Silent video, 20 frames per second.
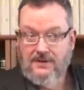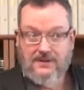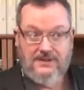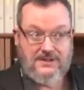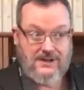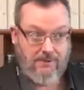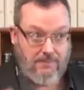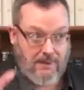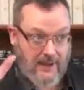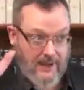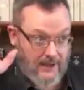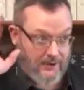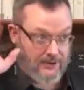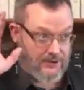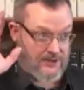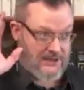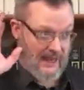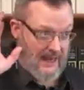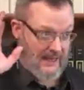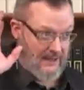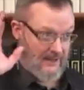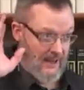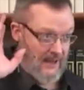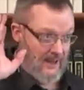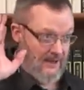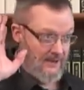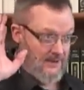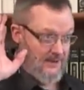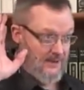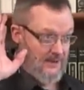Does everybody understand
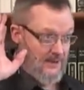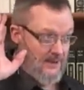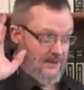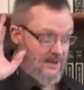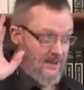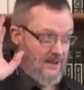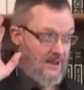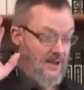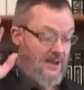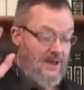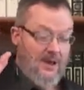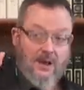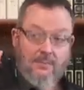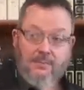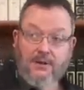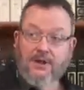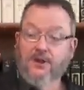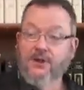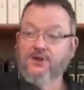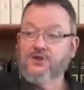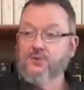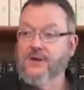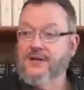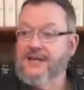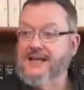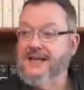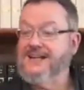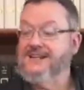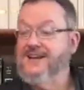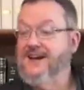that? Because we
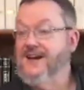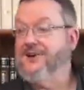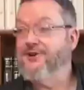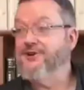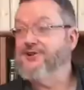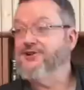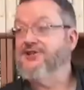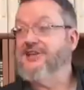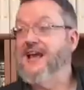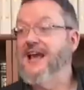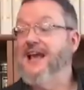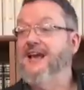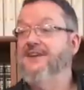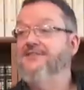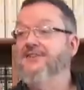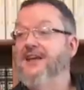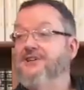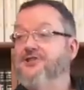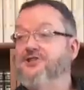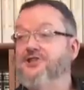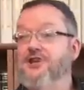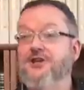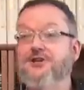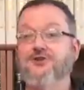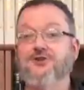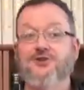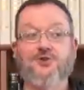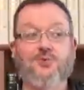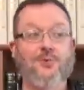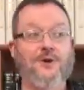need to understand that
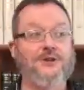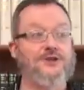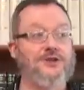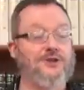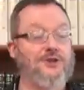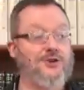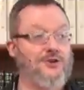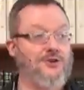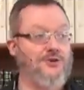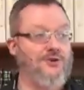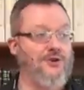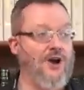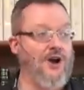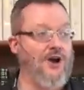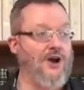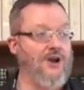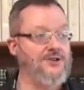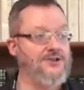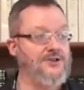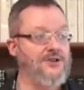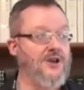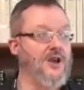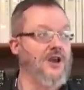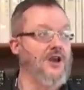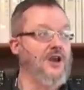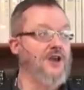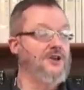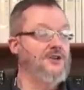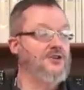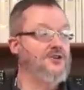Jesus went to the cross
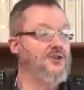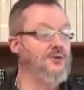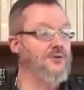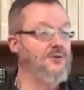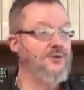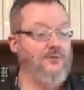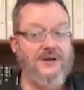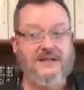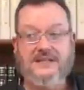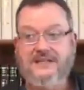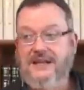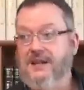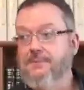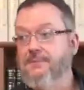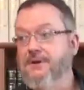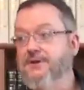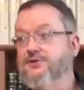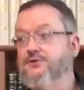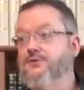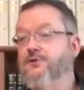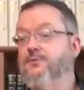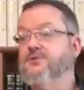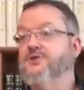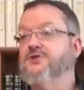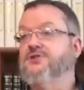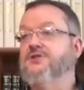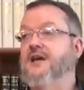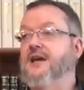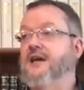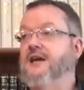to redeem us from
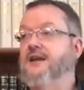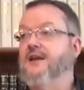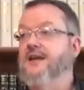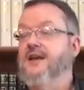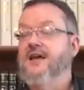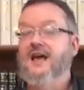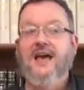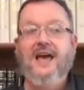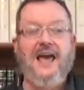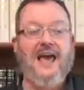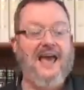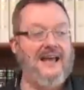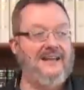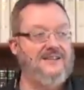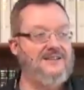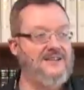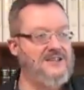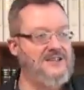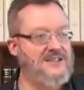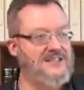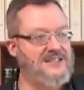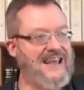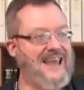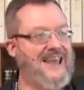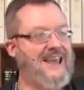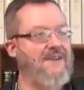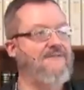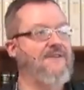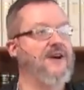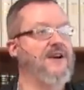sin and to
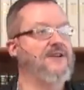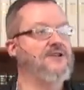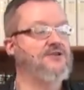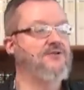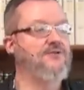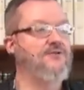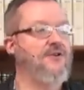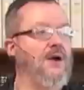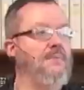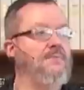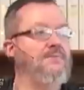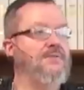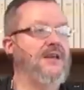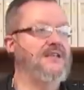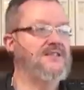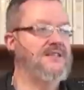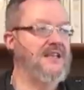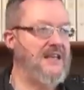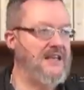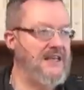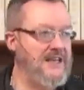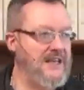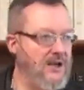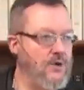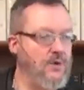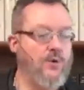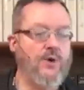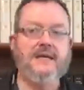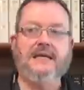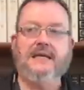save us from this
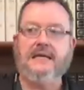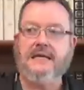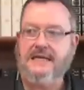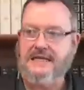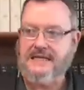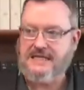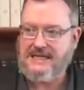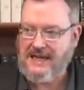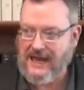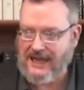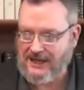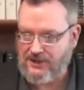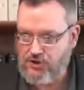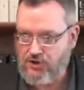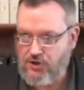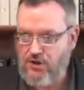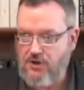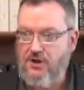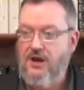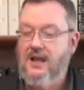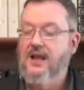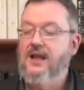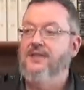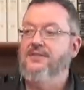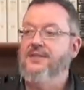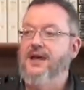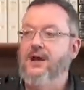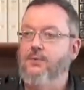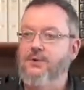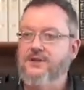iniquity nature
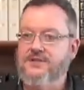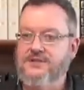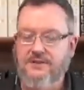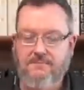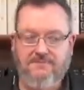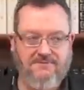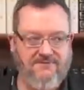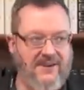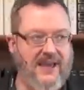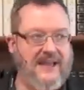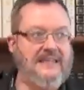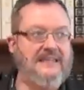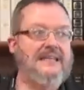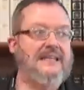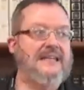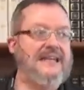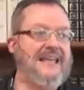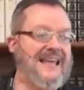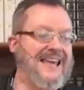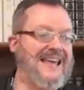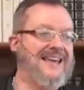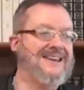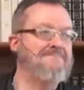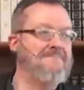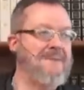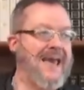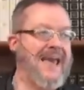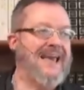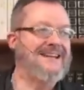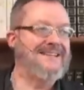that was infected in
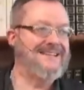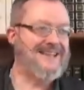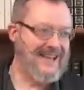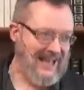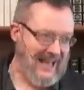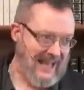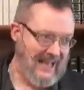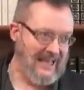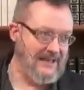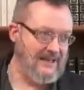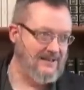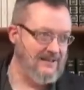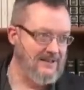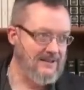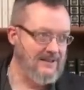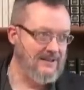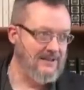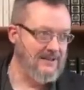mankind